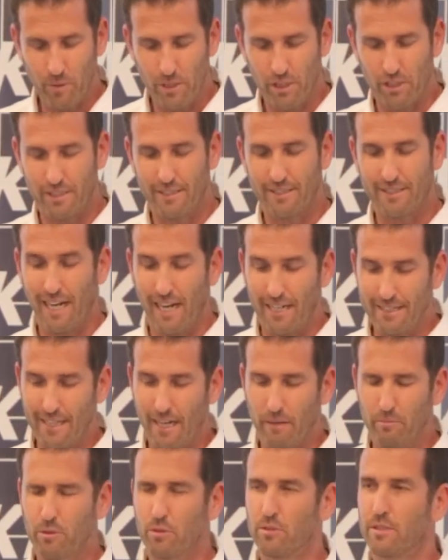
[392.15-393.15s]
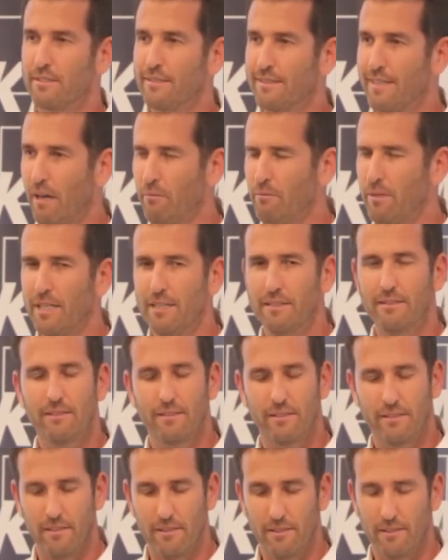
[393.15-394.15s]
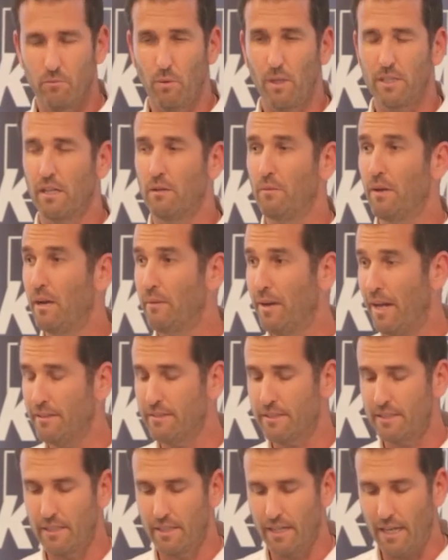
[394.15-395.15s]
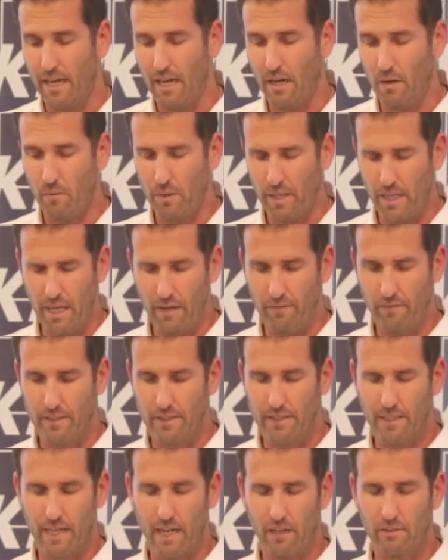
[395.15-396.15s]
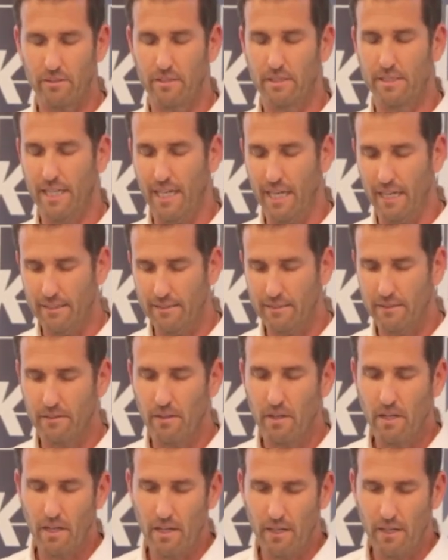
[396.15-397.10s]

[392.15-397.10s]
which is tied up to the summit, is what I'm announcing now. We haven't announced it yet.